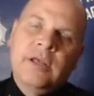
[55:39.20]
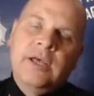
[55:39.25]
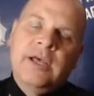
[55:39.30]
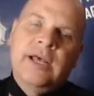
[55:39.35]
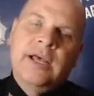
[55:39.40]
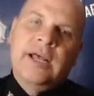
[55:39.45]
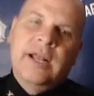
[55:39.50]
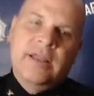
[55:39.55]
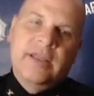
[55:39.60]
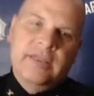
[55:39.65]

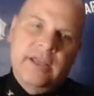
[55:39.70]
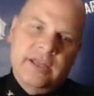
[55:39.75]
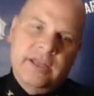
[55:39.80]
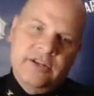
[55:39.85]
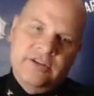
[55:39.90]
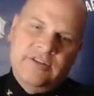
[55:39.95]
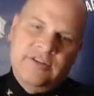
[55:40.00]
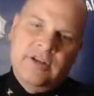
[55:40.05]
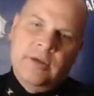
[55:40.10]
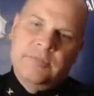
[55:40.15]
And I think
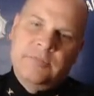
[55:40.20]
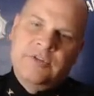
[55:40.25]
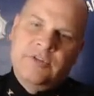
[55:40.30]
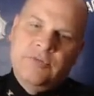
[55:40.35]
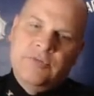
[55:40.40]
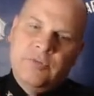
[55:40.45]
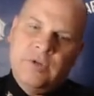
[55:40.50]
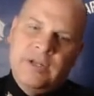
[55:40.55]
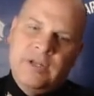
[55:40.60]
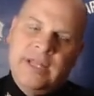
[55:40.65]
it just helps
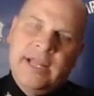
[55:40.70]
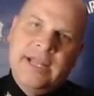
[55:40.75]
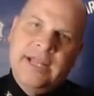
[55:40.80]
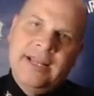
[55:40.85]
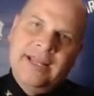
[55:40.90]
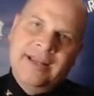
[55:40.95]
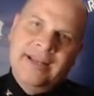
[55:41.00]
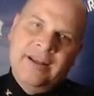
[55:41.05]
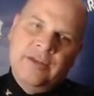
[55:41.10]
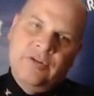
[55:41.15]
us relate
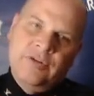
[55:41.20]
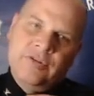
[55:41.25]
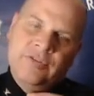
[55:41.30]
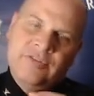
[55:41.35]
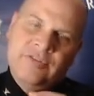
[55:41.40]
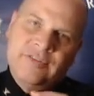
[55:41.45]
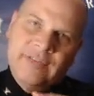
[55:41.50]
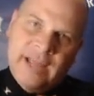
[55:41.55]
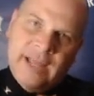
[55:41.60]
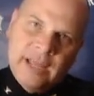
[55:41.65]
and
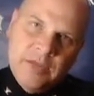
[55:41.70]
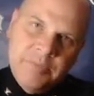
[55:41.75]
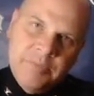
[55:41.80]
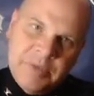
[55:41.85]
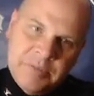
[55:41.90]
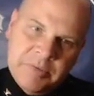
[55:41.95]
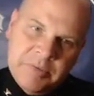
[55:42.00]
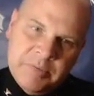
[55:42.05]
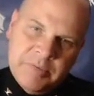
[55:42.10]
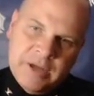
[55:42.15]
understand
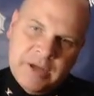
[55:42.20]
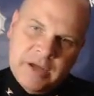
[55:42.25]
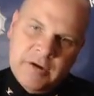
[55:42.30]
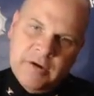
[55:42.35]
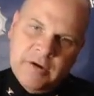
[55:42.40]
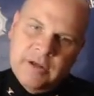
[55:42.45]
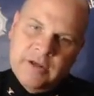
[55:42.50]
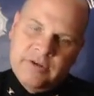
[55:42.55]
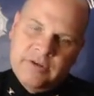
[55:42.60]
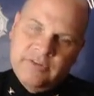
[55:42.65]
people
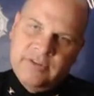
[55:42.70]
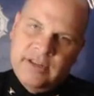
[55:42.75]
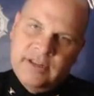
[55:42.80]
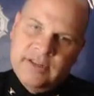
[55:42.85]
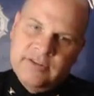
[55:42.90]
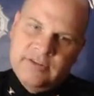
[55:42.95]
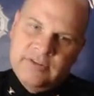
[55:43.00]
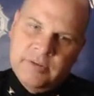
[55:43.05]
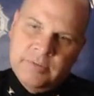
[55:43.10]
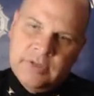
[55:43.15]
better, and
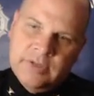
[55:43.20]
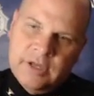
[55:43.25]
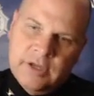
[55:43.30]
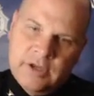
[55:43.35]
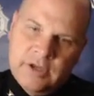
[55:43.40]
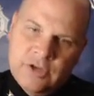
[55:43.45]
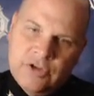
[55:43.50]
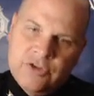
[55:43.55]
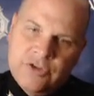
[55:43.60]
understand some of the